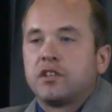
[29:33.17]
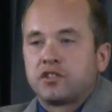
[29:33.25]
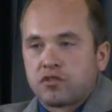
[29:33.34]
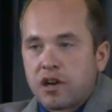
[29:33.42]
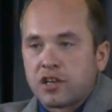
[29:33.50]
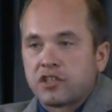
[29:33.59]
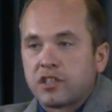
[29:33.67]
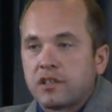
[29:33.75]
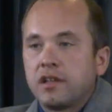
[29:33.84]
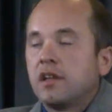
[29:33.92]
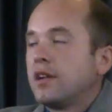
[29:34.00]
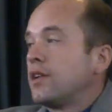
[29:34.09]

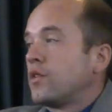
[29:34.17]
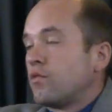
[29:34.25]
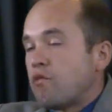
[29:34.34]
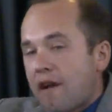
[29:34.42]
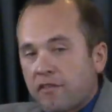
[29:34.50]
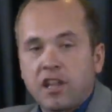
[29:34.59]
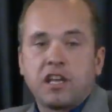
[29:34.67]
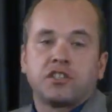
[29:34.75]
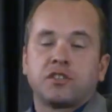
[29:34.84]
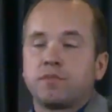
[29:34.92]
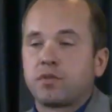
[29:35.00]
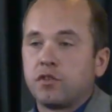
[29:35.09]
destruction.
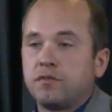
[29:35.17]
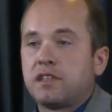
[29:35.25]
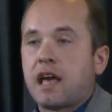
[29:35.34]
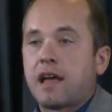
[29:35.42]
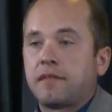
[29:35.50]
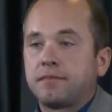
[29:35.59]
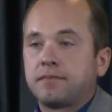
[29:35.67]
Revelation proves that.